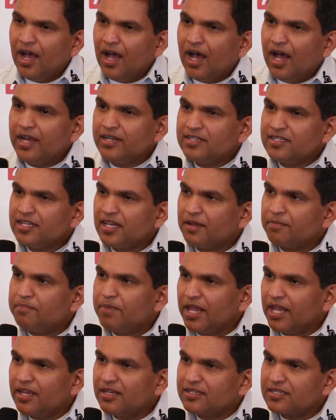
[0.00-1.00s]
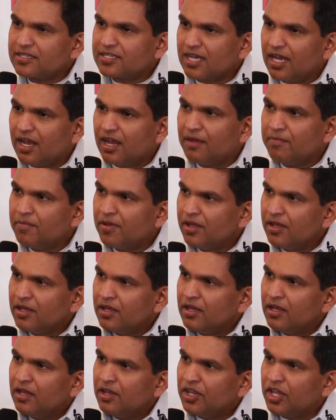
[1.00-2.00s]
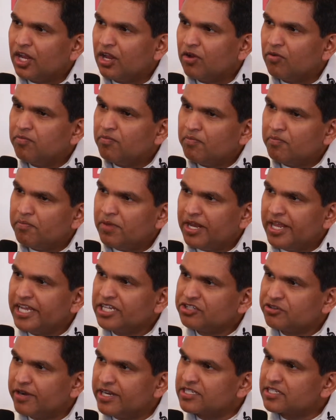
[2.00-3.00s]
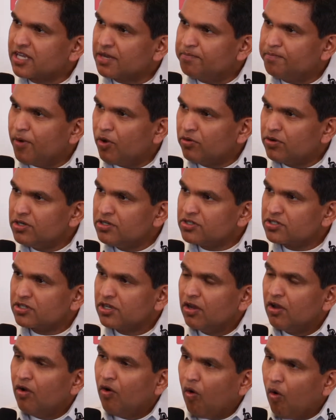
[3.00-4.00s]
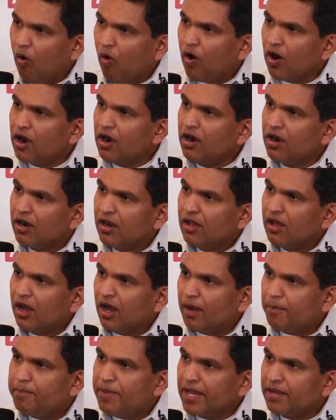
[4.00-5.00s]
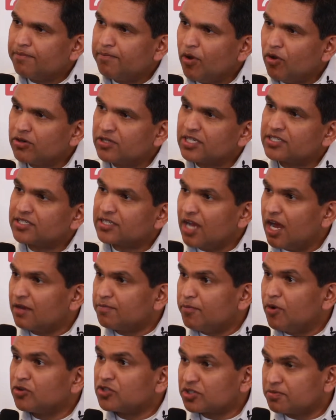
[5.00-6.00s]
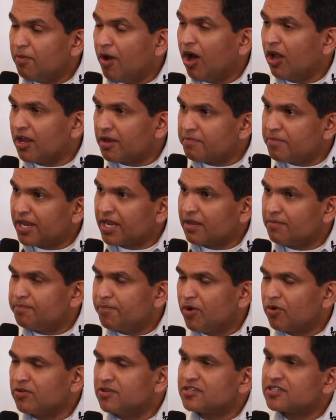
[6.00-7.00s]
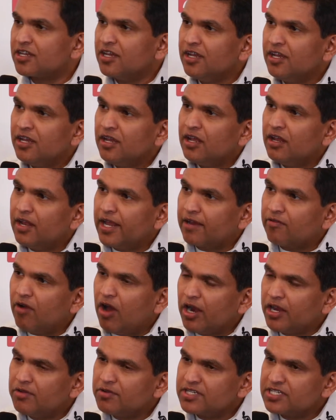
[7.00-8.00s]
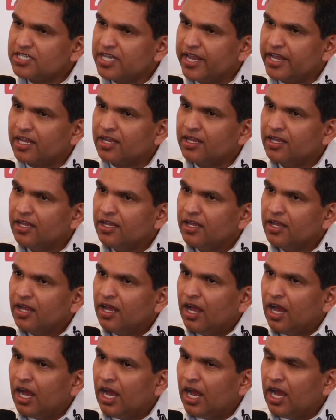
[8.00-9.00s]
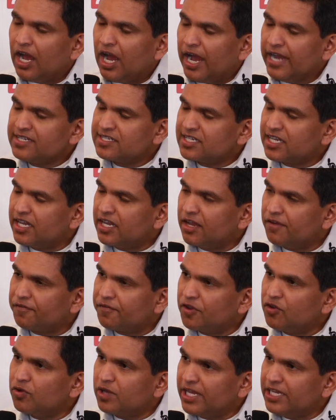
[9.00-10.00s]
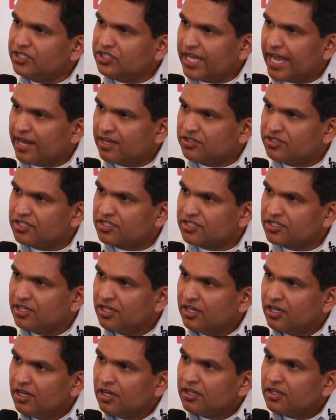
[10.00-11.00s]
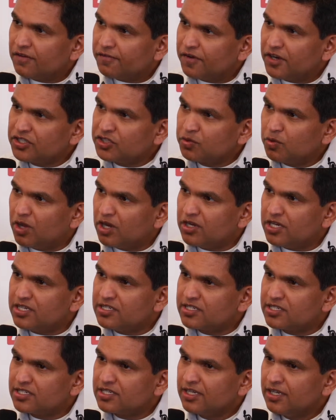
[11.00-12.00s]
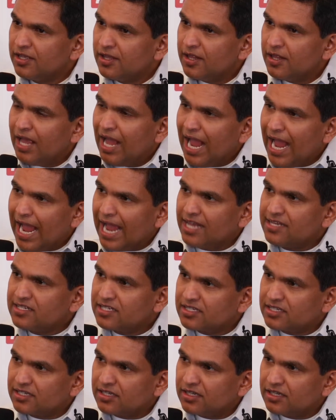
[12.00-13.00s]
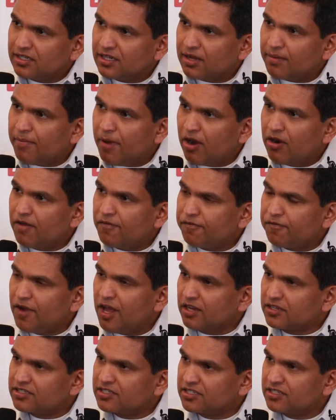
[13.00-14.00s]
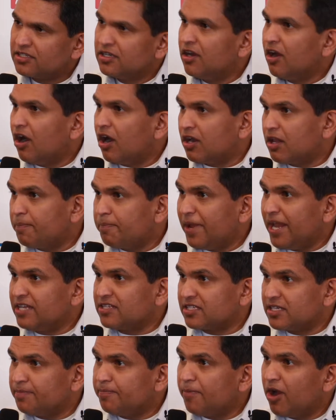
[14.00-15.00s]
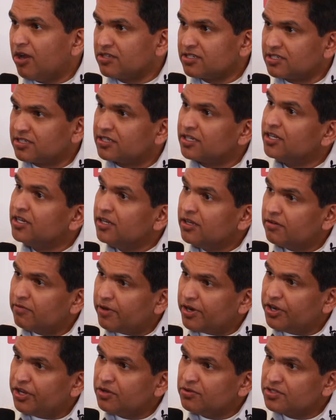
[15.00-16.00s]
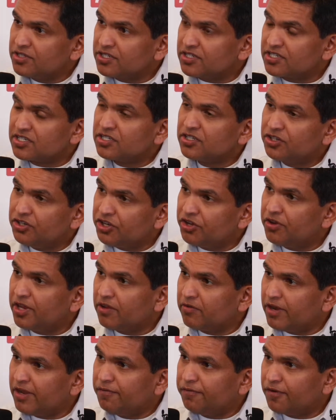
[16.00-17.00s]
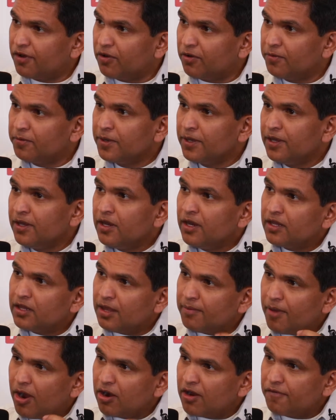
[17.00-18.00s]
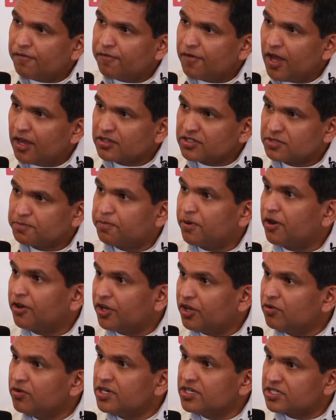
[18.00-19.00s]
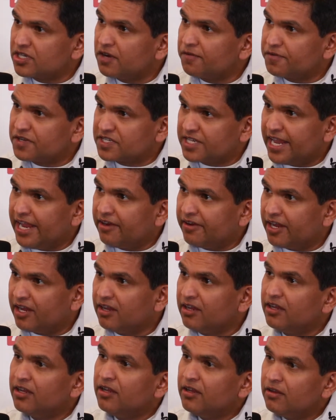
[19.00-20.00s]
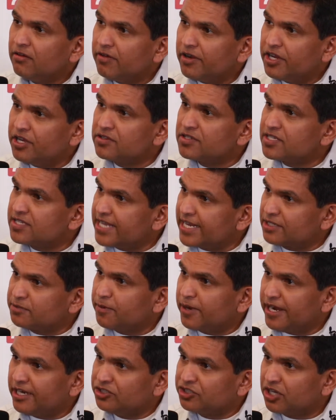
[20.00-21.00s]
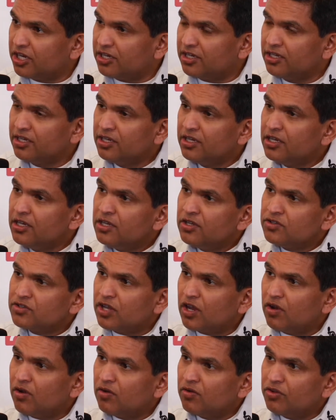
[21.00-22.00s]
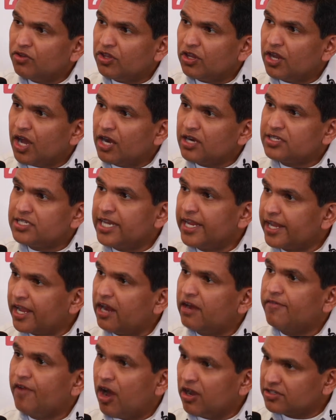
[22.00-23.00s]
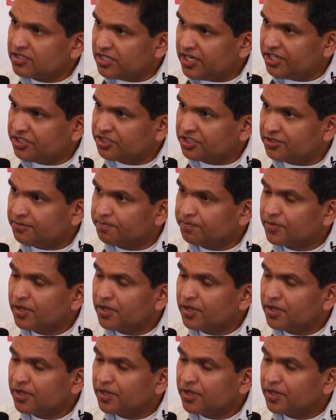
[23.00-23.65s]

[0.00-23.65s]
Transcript: I'd say be it miniaturized components or a big board that's got both small and big components. Like Ronny was saying, I see a few key challenges. The first one is as the amount of flux or the paste deposit reduces during reflow, the amount of flux per unit surface area reduces exponentially. So you got to take care of oxidation.